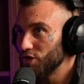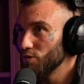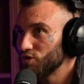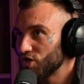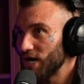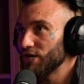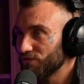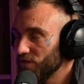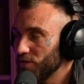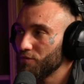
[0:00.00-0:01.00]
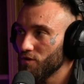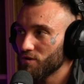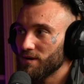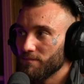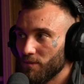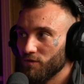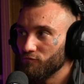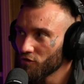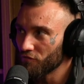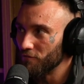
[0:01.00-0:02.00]
we do charge for the program that
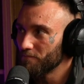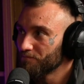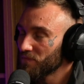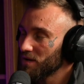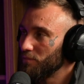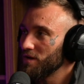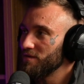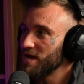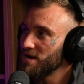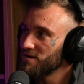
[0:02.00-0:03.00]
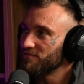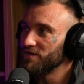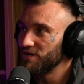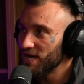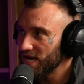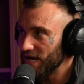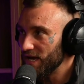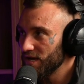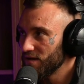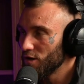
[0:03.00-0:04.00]
we run. But at the end of the
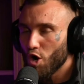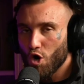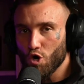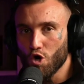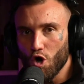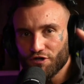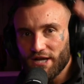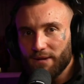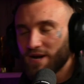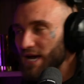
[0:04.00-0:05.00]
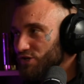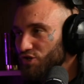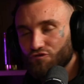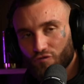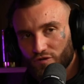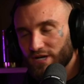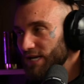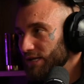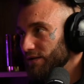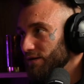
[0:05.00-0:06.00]
day, go demonize your drug
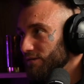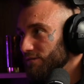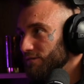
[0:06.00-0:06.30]
dealer.